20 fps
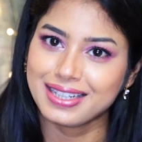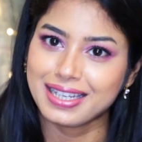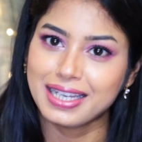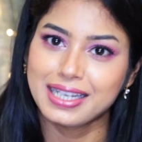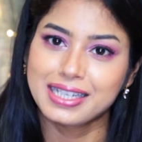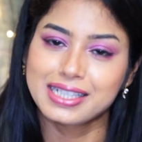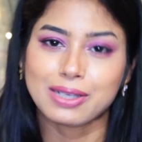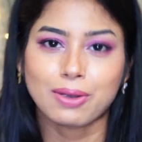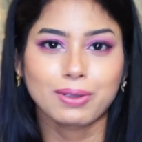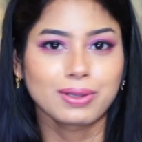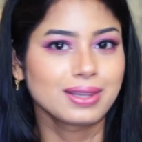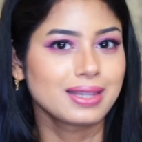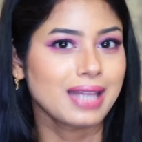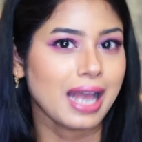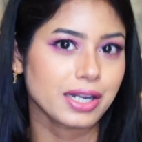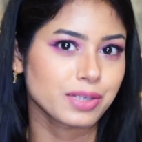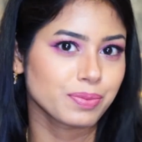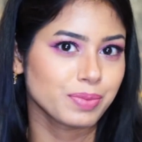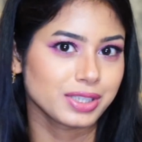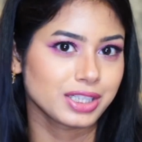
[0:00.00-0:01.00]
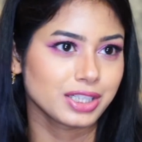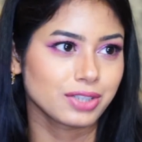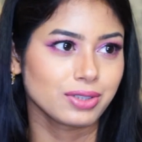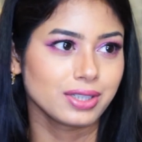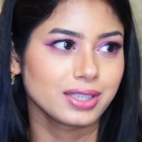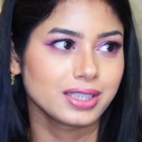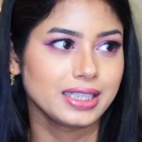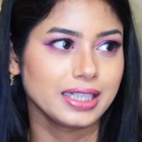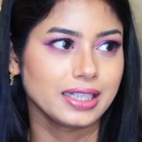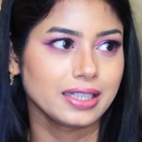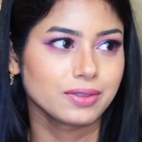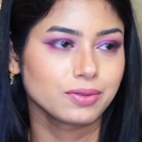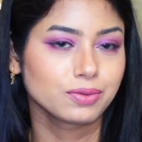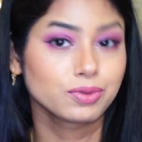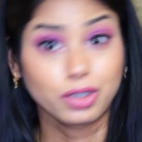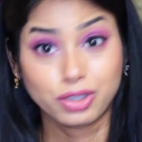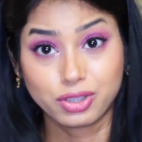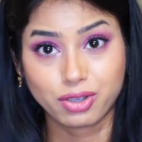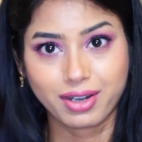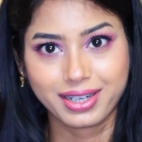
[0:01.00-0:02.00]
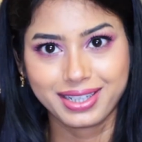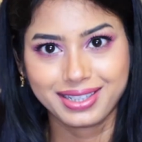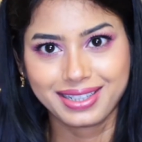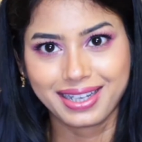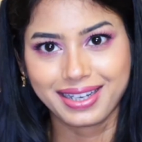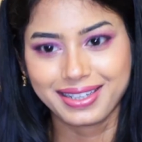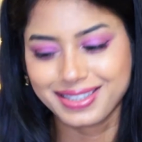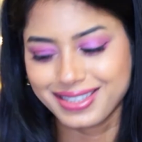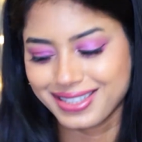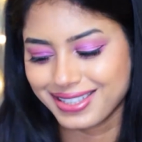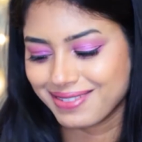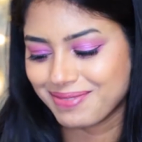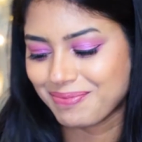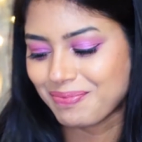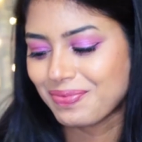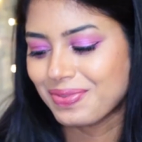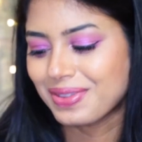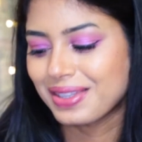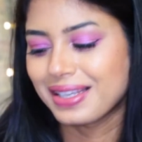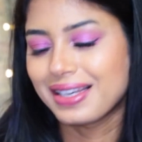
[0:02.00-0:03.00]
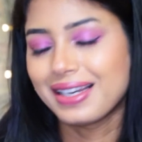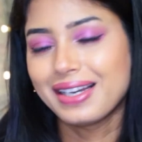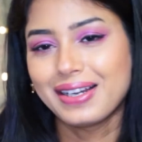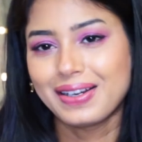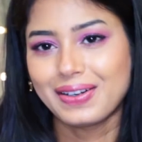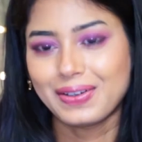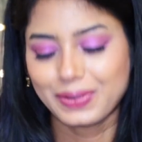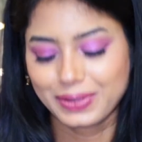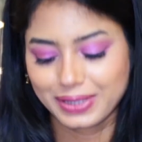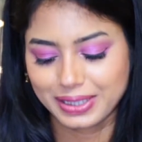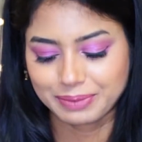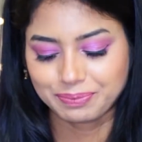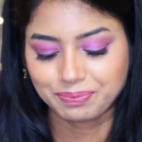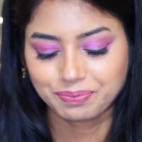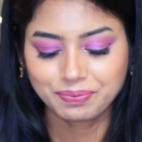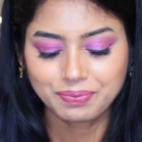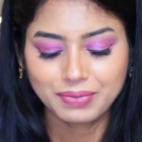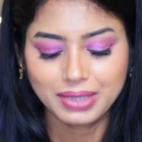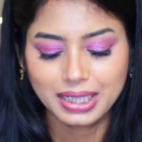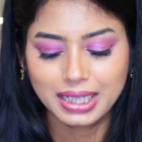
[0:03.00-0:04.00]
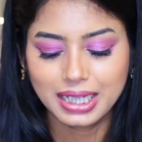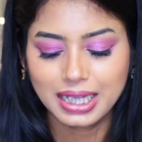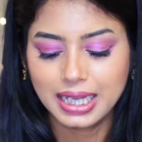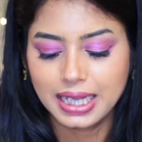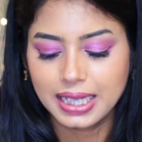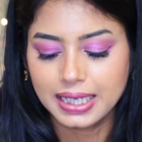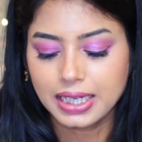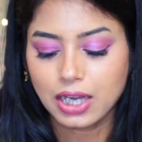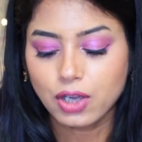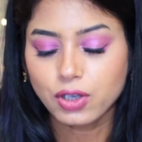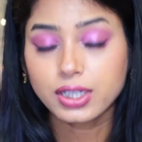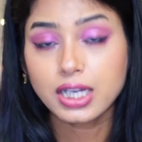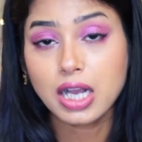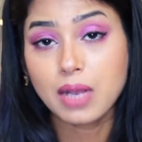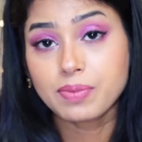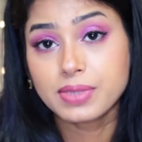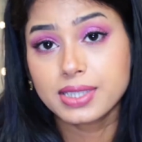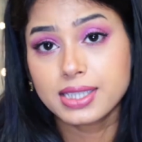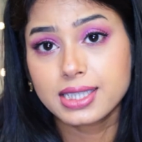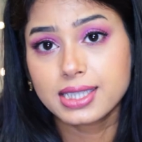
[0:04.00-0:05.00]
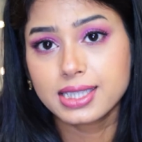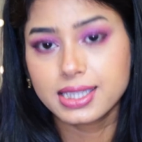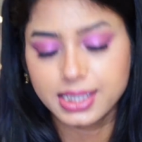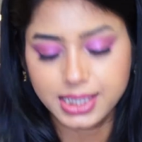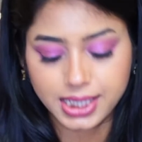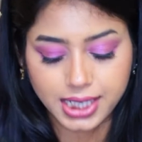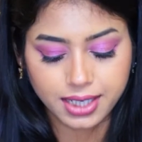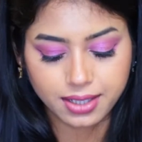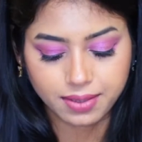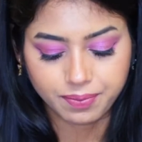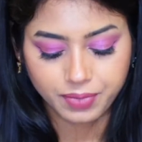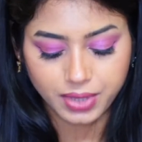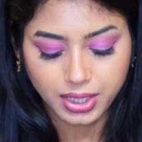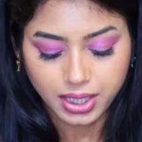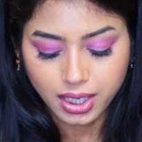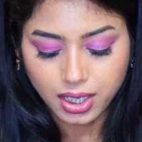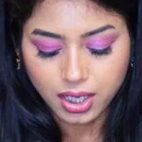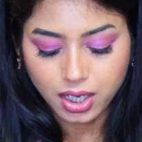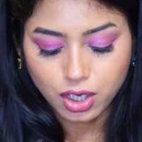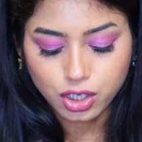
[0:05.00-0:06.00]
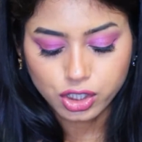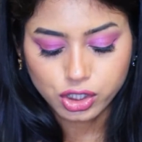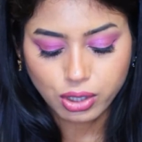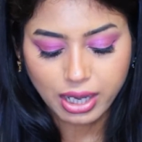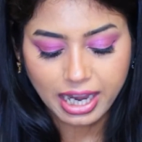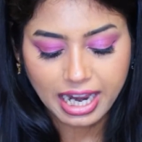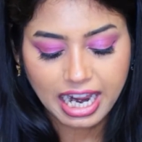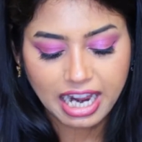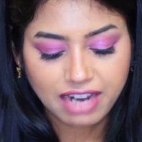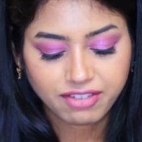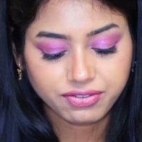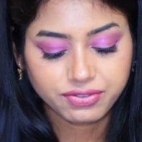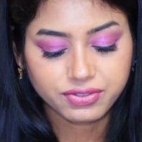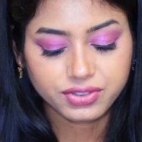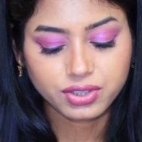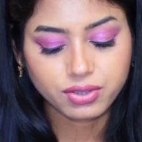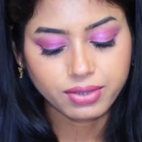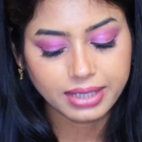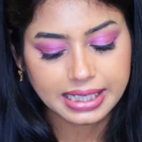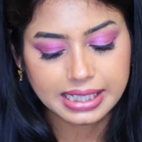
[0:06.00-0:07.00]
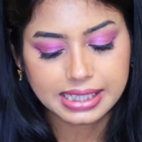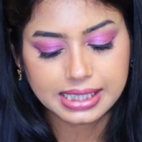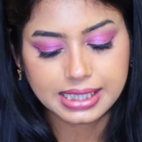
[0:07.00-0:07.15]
needs on that particular day. Sorry, night. Okay. Now comes serum. So I have three